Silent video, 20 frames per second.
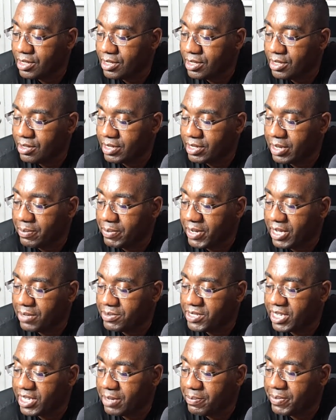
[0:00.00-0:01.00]
Okay, Bob
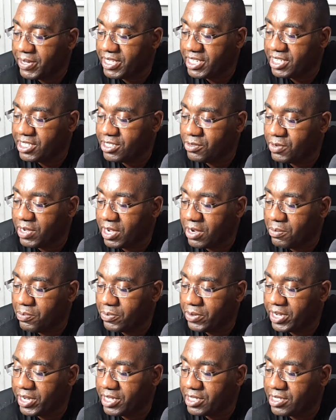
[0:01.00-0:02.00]
said, I bet these new
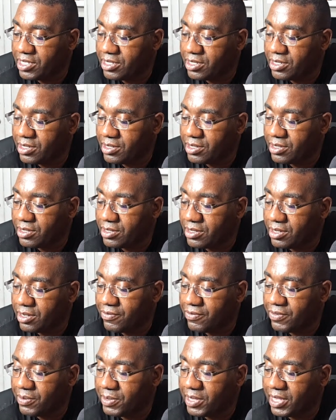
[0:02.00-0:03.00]
outbreaks are
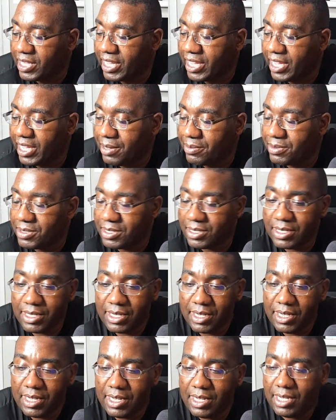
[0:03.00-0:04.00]
from the labs.
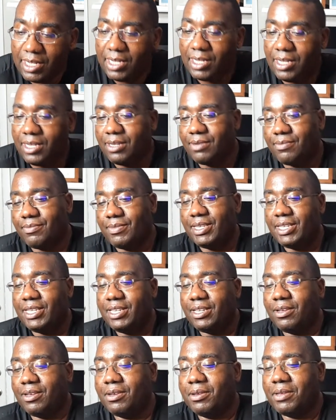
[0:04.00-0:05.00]
Uh, you
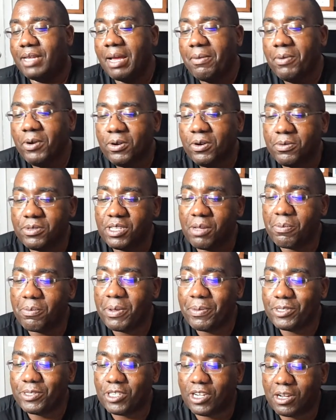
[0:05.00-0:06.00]
know, I've heard some
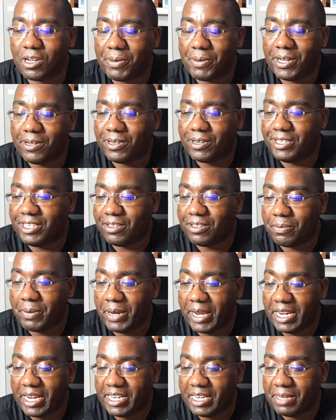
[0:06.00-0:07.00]
people talk about another
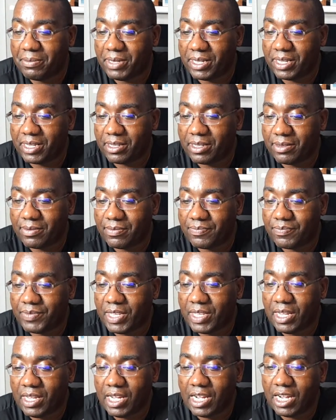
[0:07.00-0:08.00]
pandemic.
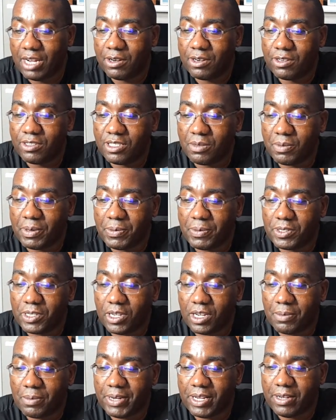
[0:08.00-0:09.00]
I heard some people
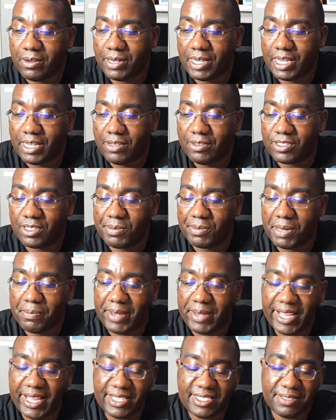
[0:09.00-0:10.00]
talk about how there's going to be
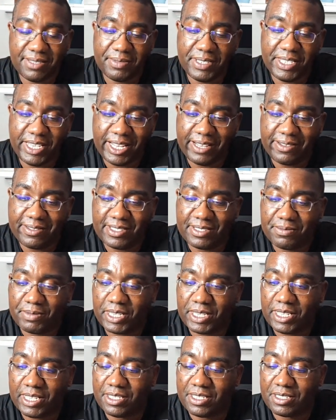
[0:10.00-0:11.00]
massive deaths
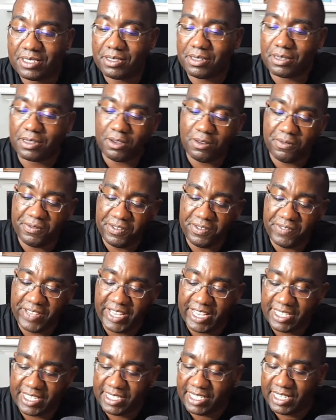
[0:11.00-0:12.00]
because of the COVID
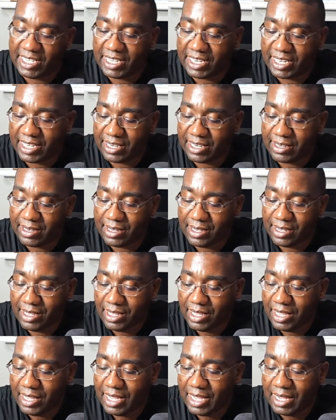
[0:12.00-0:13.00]
vaccine, and
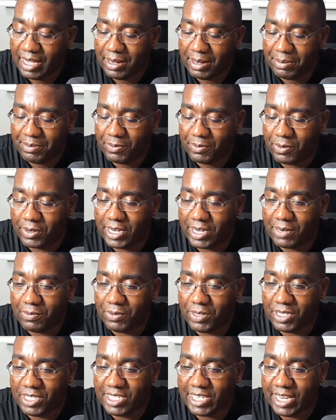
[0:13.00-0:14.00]
um, we're not
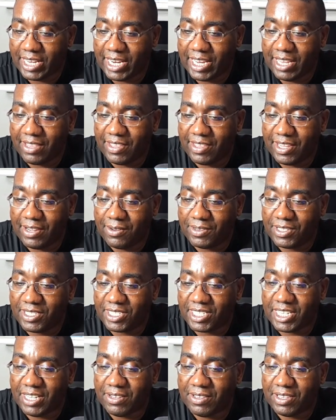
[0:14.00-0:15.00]
really seeing anything on a
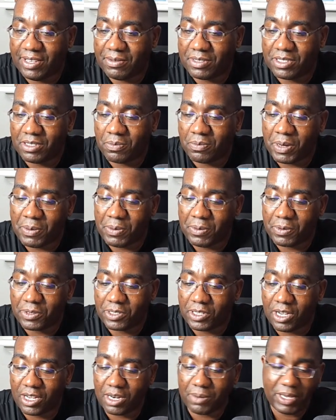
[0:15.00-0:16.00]
scale that some people were
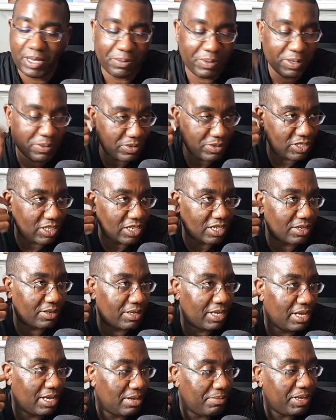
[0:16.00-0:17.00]
talking about. People are talking,
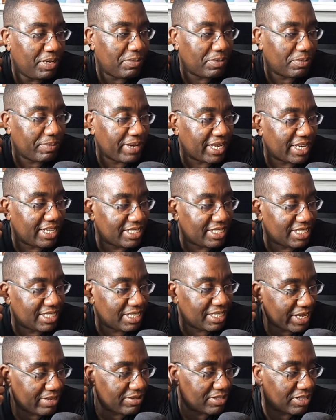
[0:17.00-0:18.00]
people are making it seem
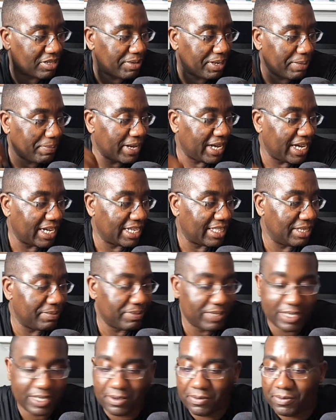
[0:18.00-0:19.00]
like it was going to be
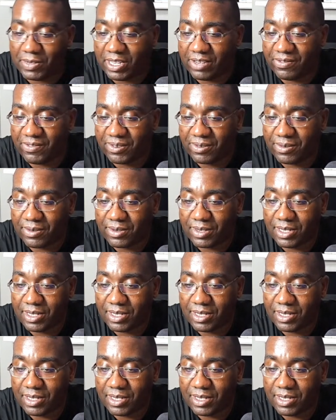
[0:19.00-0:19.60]
apocalyptic or whatever.